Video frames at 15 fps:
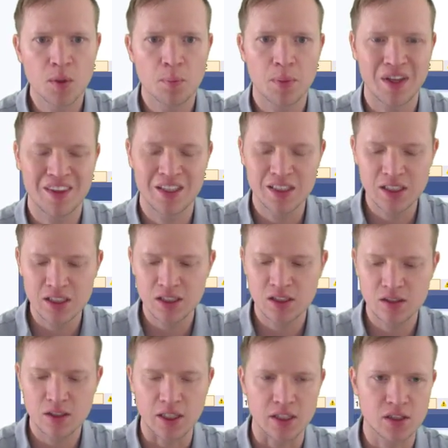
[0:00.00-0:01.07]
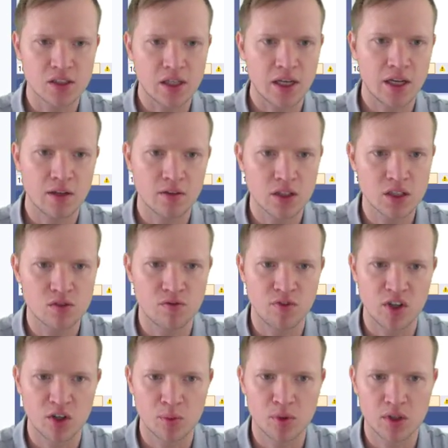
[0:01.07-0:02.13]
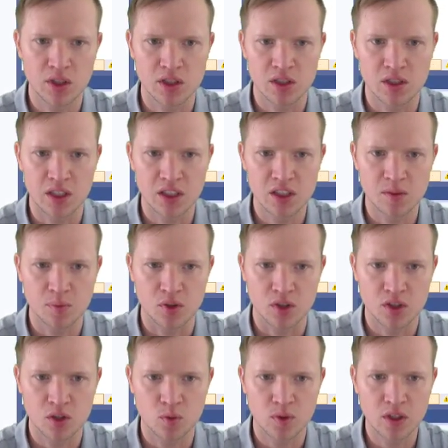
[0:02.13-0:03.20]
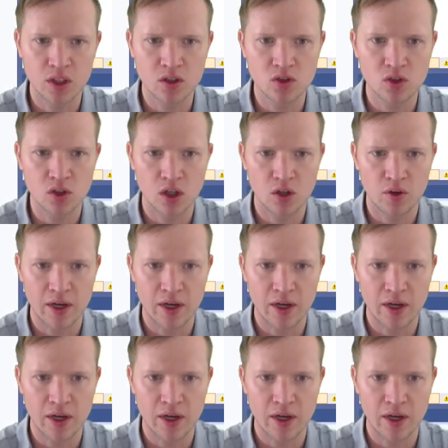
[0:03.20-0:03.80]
But this is text, and this variable is decimal. So we need to go